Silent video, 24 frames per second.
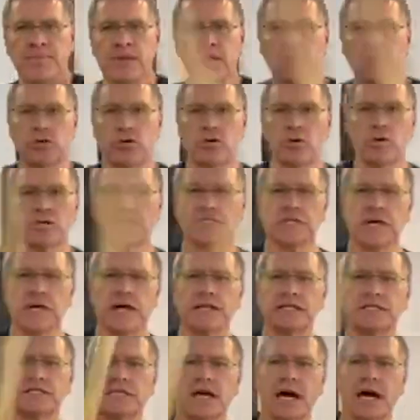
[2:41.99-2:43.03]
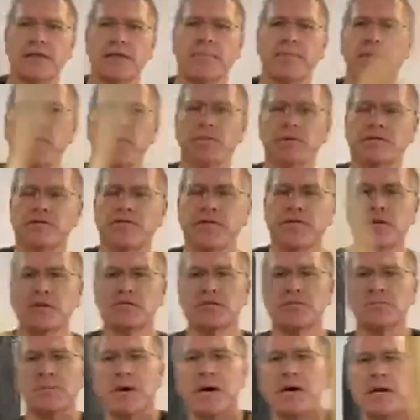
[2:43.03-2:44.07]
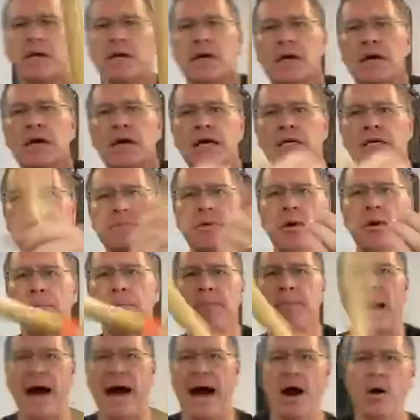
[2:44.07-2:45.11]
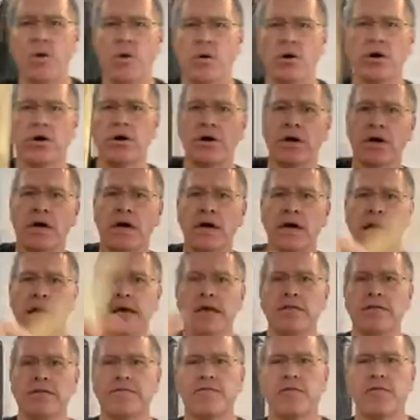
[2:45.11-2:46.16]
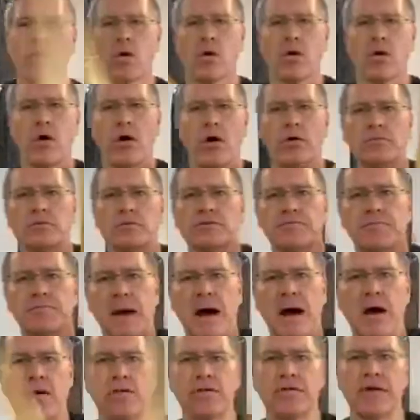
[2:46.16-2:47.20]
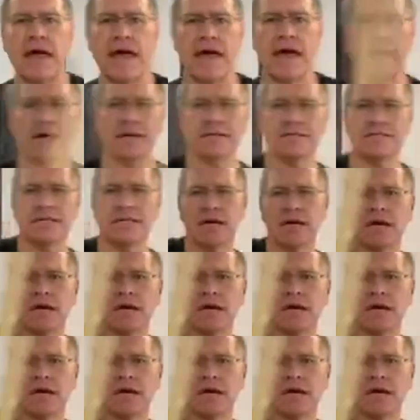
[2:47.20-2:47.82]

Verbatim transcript: So you're going side to side. The purpose for this spin is to build power in the forearms, power in the hands,